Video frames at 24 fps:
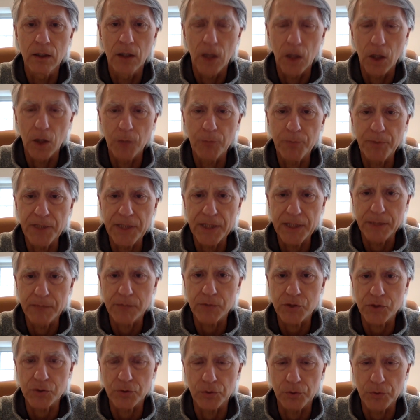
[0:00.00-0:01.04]
RPM
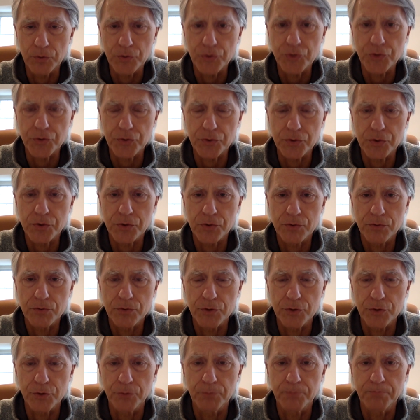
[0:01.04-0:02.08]
solutions
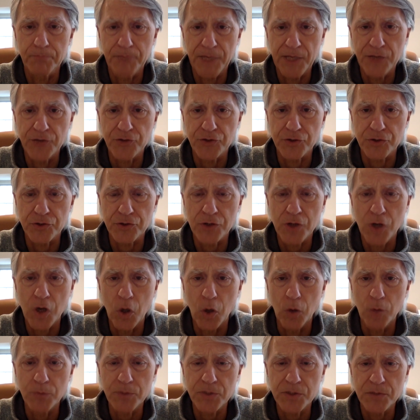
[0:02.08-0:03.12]
to patients'
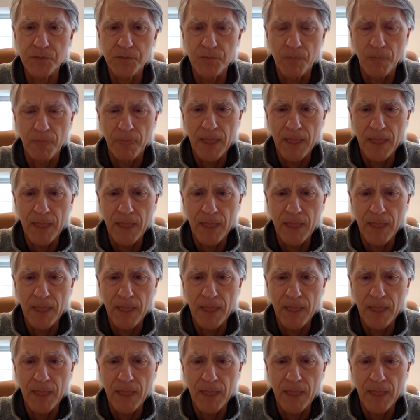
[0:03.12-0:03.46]
homes.